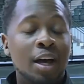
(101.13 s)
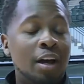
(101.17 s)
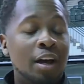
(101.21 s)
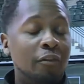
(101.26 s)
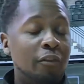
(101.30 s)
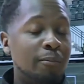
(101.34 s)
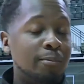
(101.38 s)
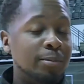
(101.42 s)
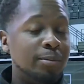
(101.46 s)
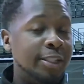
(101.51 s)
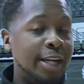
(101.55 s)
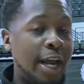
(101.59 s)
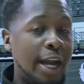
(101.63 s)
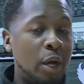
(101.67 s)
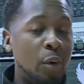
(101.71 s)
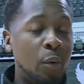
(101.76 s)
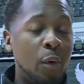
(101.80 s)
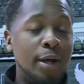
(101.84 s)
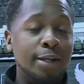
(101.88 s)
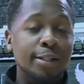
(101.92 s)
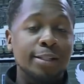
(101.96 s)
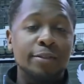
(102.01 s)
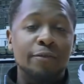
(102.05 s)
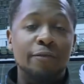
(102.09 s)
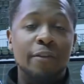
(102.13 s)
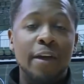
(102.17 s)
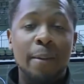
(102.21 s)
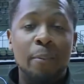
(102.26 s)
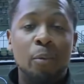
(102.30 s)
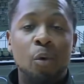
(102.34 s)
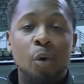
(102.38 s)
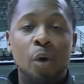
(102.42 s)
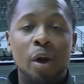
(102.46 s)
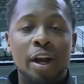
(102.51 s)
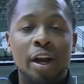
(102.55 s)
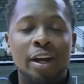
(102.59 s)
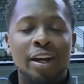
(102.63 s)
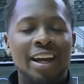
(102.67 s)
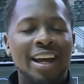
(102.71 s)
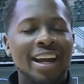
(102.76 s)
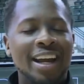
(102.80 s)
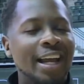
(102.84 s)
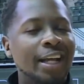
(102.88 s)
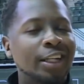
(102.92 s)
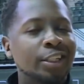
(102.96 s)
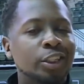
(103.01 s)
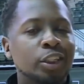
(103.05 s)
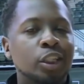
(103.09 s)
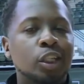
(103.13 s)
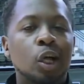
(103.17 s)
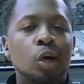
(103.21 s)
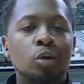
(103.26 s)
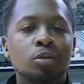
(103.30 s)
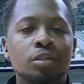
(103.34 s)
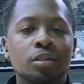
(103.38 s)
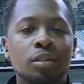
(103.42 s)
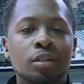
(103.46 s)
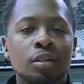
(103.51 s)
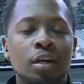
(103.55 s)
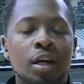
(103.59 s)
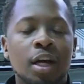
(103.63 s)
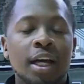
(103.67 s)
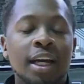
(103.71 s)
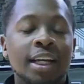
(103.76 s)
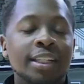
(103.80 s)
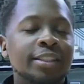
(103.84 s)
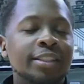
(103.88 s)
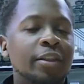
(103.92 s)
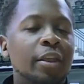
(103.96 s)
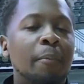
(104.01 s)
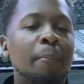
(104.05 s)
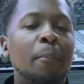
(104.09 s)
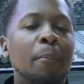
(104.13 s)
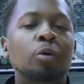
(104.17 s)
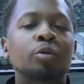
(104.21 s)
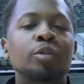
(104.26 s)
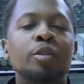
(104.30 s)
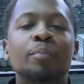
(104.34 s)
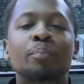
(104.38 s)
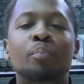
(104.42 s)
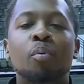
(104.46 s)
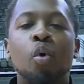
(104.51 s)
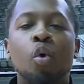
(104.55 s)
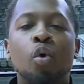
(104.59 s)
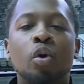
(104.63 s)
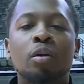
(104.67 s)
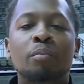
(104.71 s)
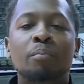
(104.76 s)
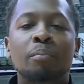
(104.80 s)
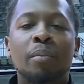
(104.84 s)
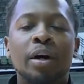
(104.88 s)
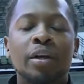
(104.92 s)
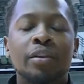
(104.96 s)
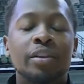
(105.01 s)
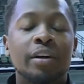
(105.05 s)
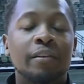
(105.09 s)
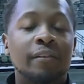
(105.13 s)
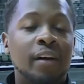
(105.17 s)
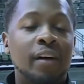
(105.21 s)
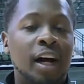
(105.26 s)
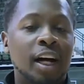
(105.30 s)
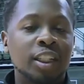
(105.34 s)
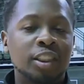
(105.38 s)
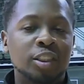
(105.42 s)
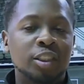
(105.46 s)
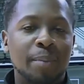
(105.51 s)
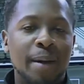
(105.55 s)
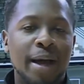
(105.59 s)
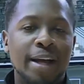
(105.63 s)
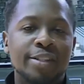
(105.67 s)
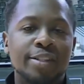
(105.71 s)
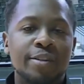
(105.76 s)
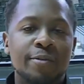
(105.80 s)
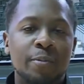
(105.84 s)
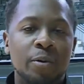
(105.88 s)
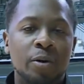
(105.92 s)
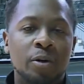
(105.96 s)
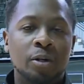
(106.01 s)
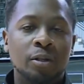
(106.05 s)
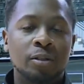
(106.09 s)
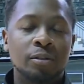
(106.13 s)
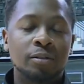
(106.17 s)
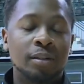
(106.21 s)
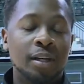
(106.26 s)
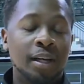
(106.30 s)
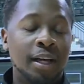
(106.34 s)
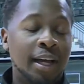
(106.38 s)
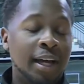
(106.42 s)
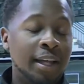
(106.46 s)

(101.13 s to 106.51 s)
from January to February and inches closer to the most important month of college basketball,